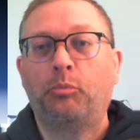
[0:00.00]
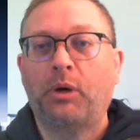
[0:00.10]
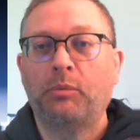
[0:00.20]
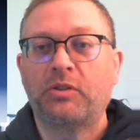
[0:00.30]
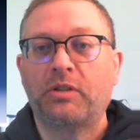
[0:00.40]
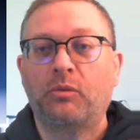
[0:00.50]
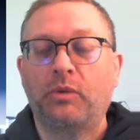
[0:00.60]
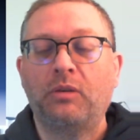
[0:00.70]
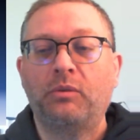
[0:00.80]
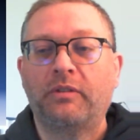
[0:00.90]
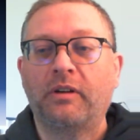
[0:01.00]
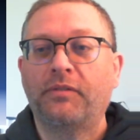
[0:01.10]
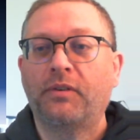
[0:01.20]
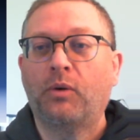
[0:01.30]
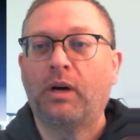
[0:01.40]
Publishing when he was there
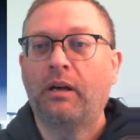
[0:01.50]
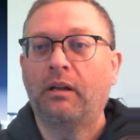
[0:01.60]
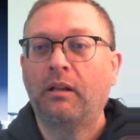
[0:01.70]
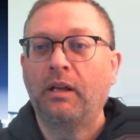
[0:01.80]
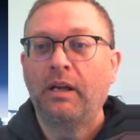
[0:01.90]
for a while.